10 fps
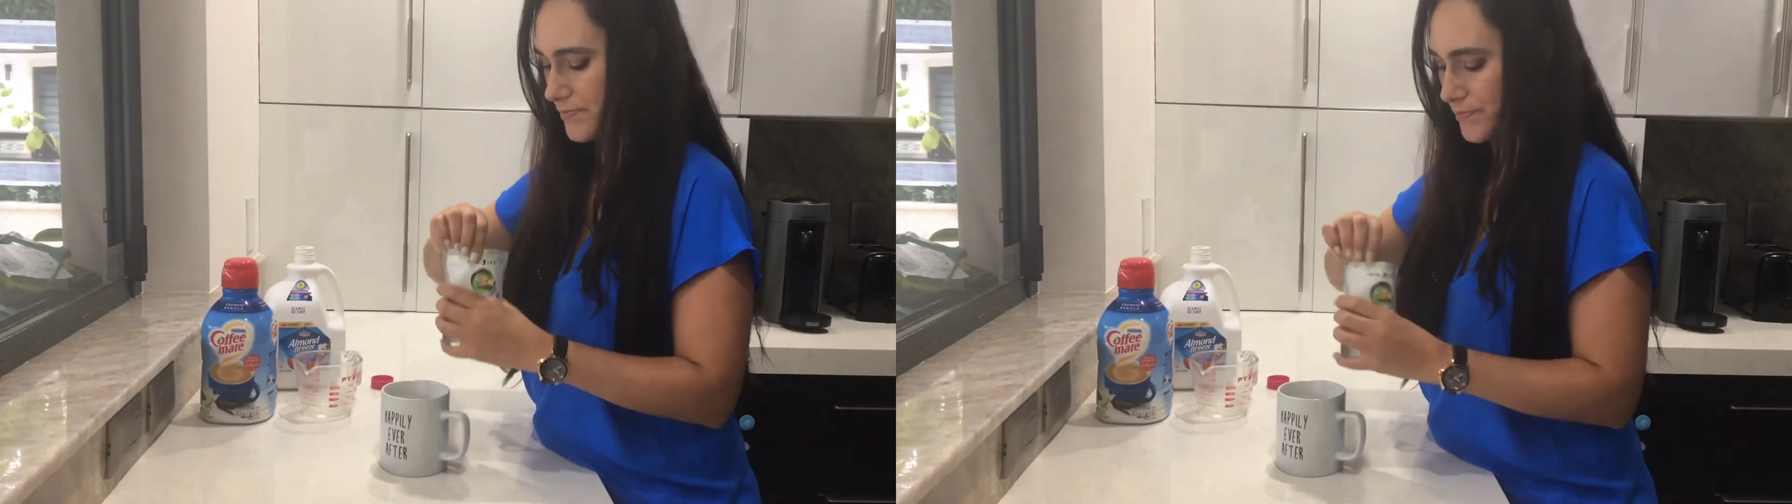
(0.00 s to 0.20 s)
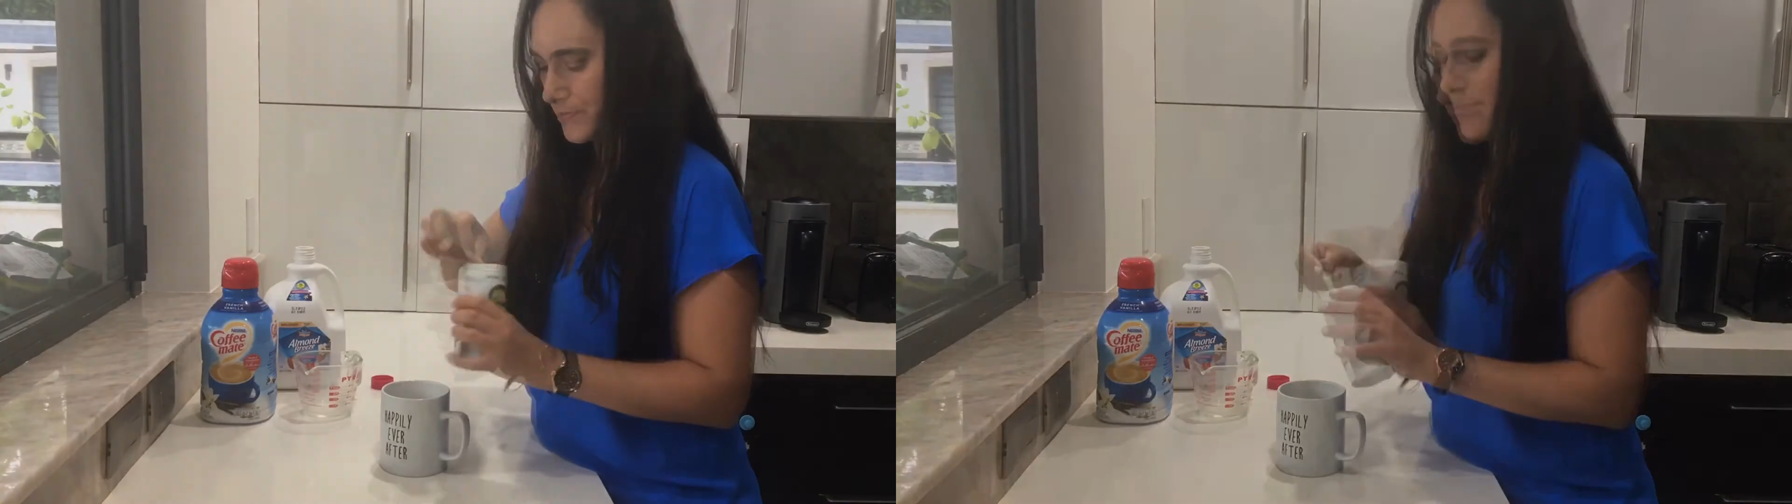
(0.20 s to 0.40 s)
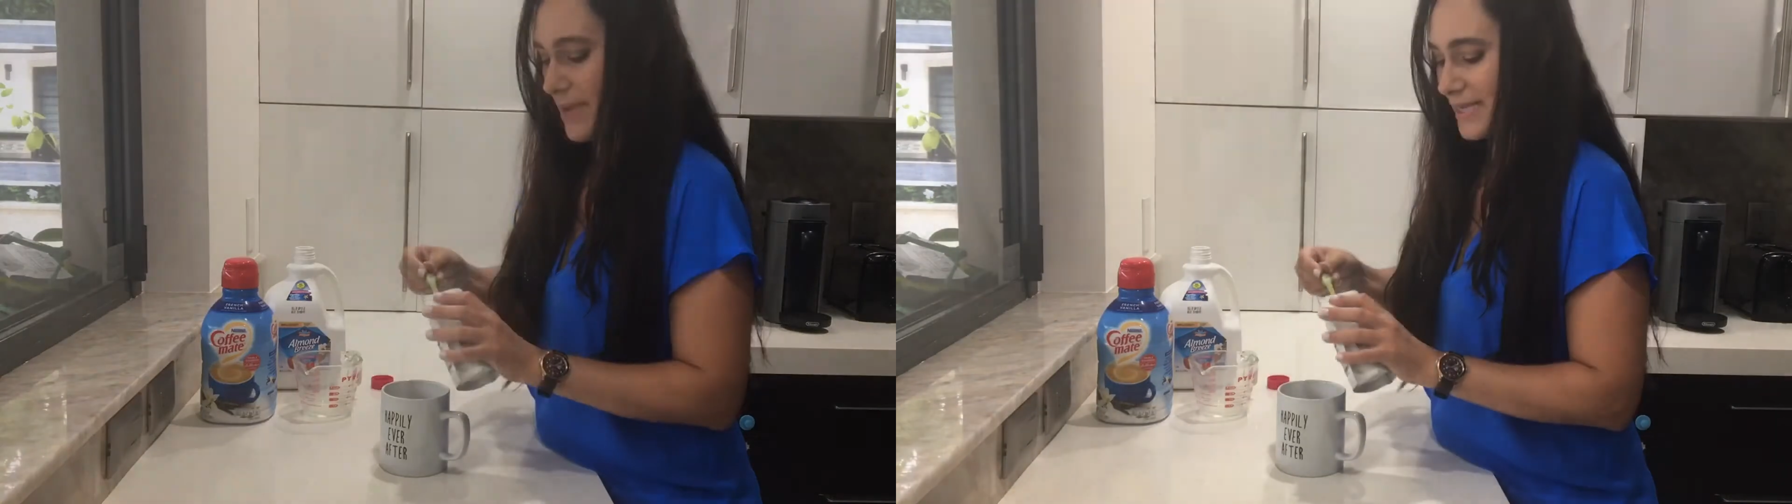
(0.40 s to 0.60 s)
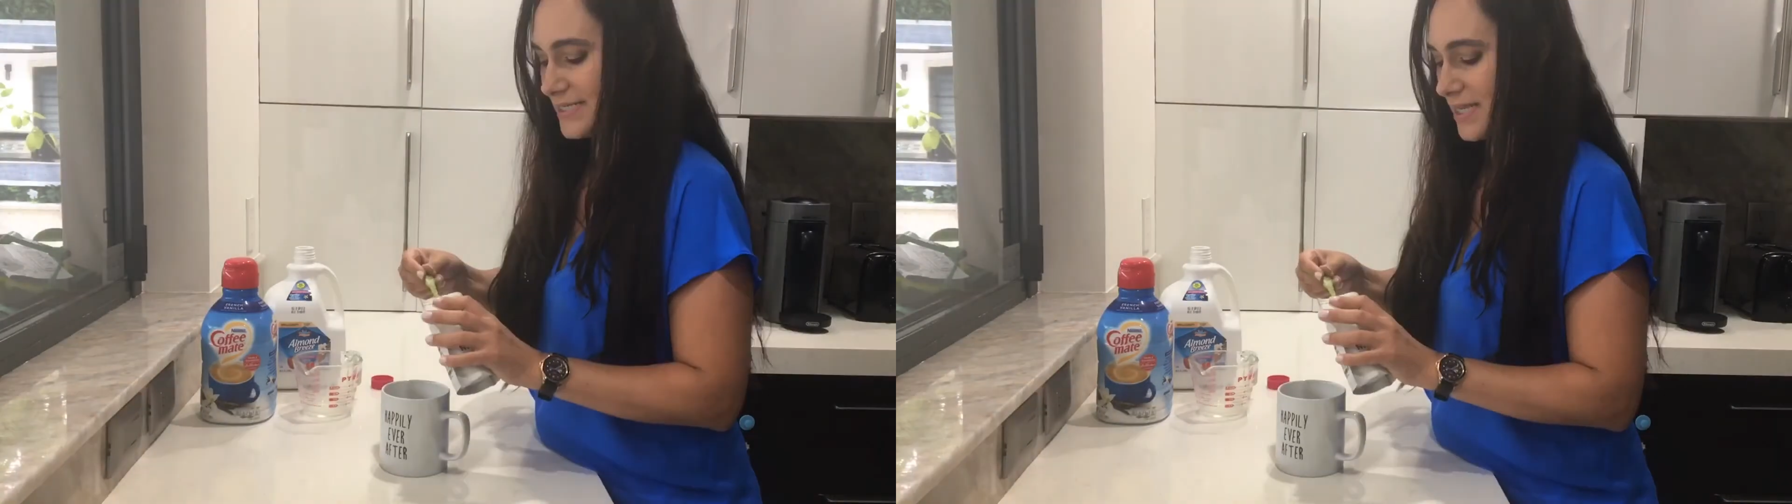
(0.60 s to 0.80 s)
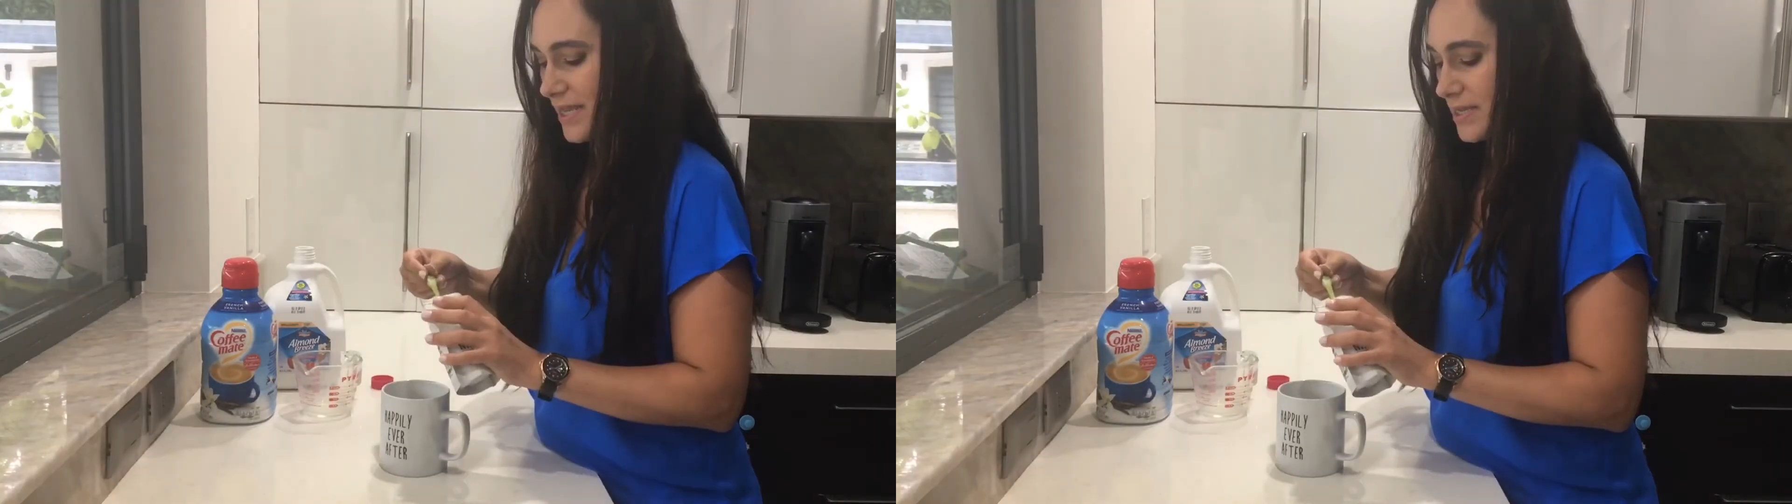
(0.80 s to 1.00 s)
And matcha
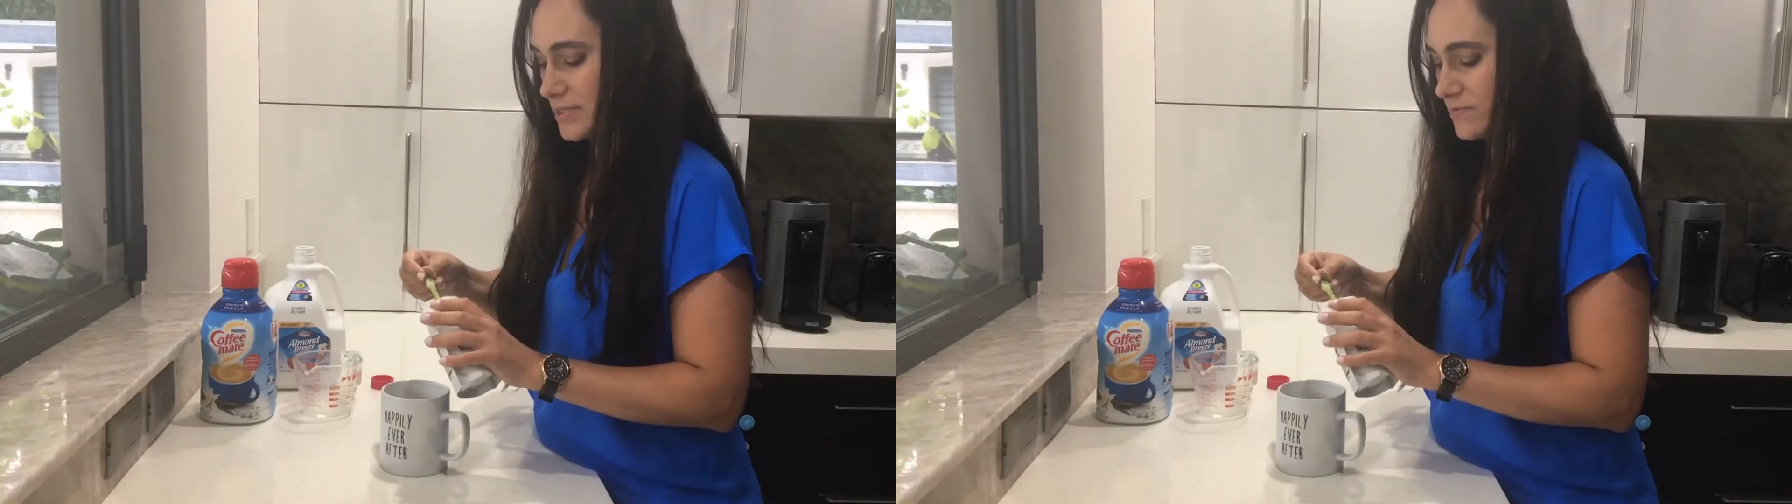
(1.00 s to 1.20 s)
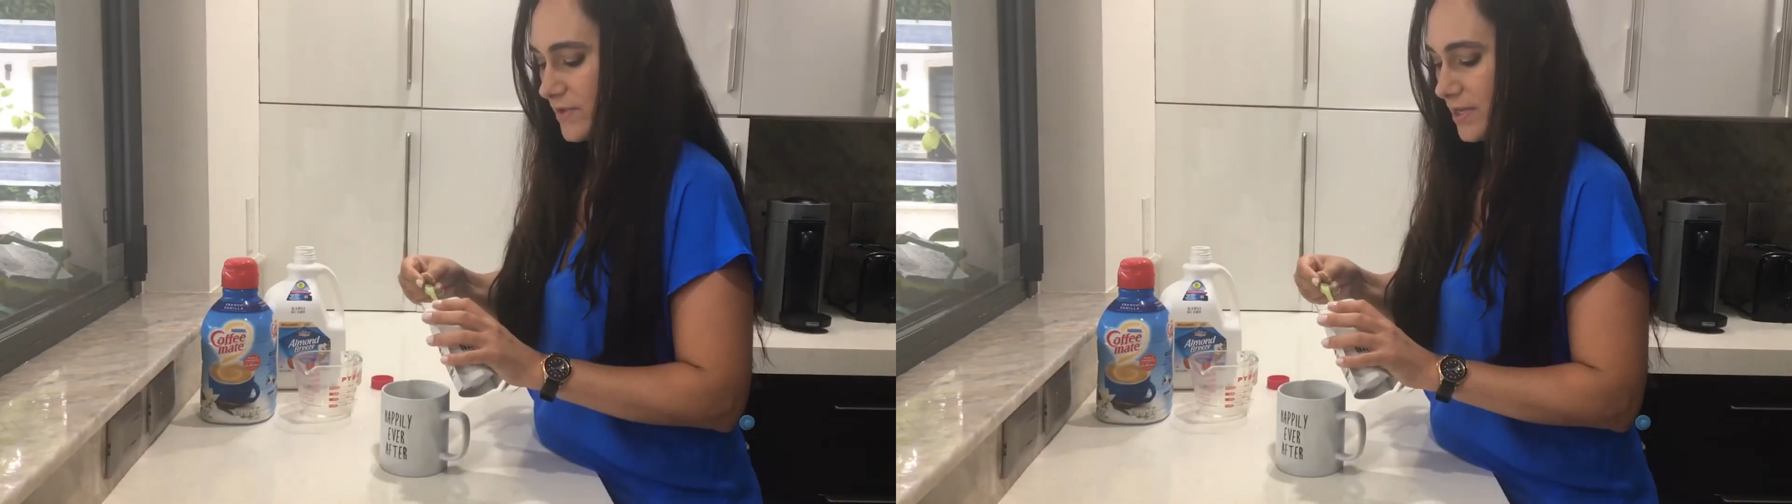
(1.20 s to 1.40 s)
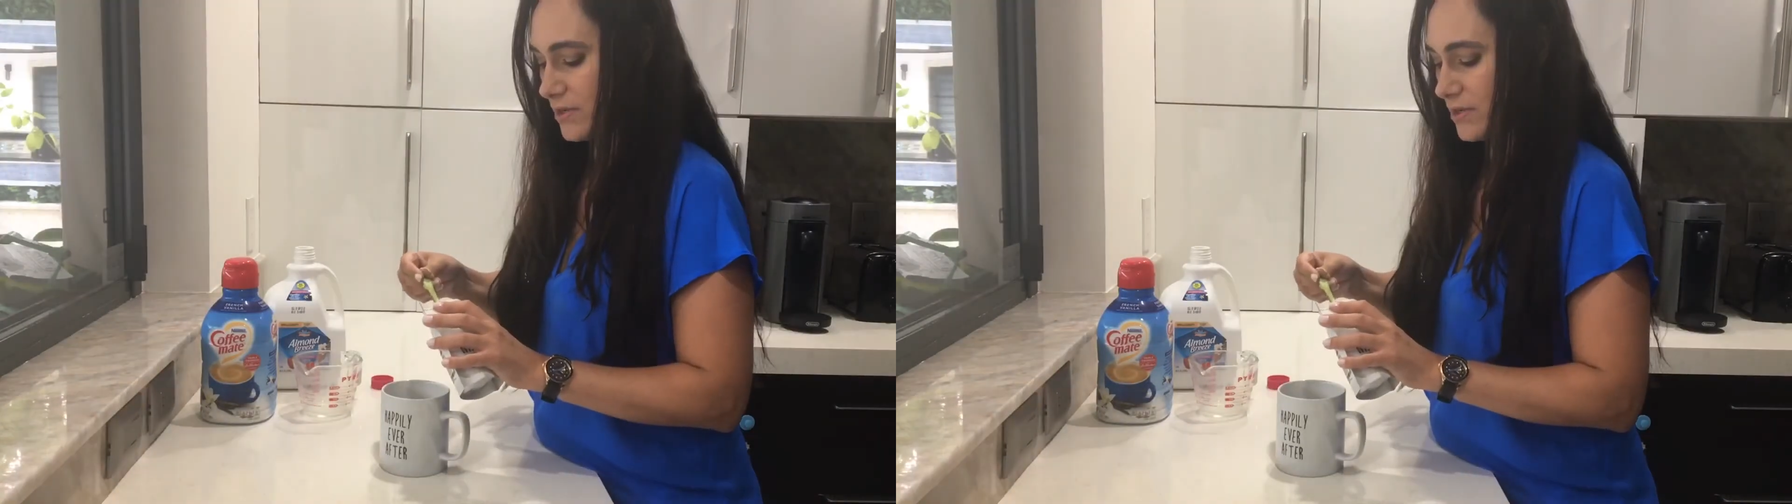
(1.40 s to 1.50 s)
has been